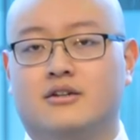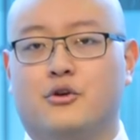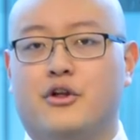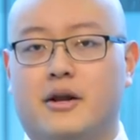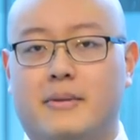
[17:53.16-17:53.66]
You
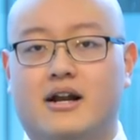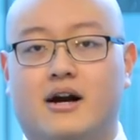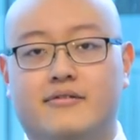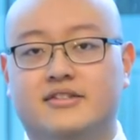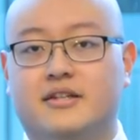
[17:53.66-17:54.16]
think about it,
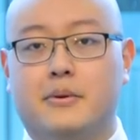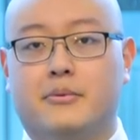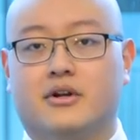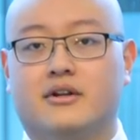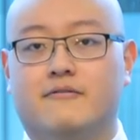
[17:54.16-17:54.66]
obviously
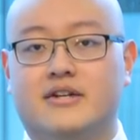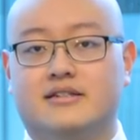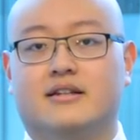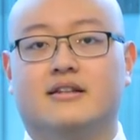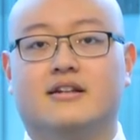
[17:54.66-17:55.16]
people are gonna
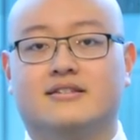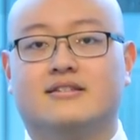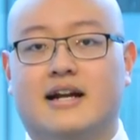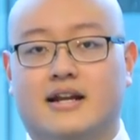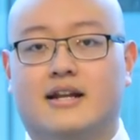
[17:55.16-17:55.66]
visit the
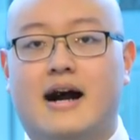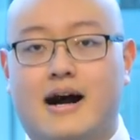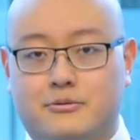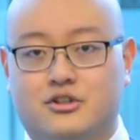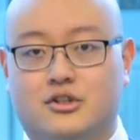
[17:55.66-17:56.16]
second
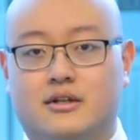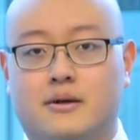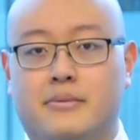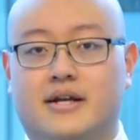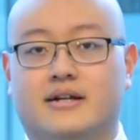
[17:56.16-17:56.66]
option
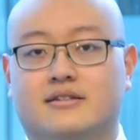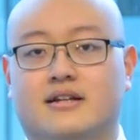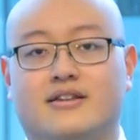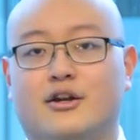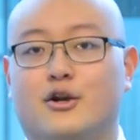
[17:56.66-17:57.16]

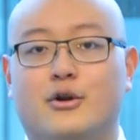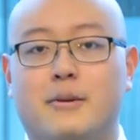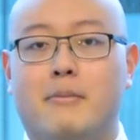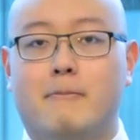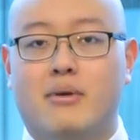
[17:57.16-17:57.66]
because they're already
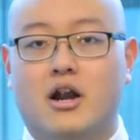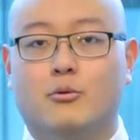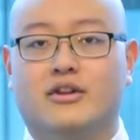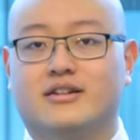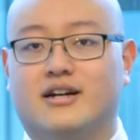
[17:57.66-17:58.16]
bombarded
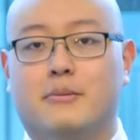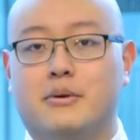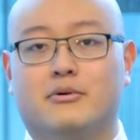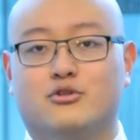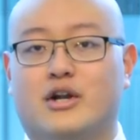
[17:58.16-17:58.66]
with a ton of
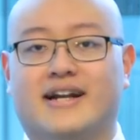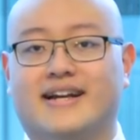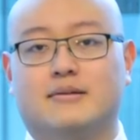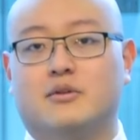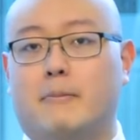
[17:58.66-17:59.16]
people trying to
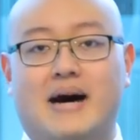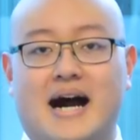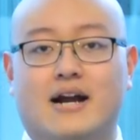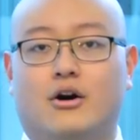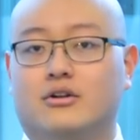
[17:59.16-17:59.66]
get them to
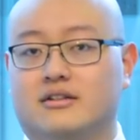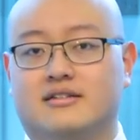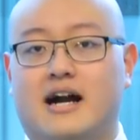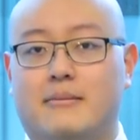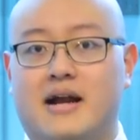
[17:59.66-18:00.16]
buy all the time,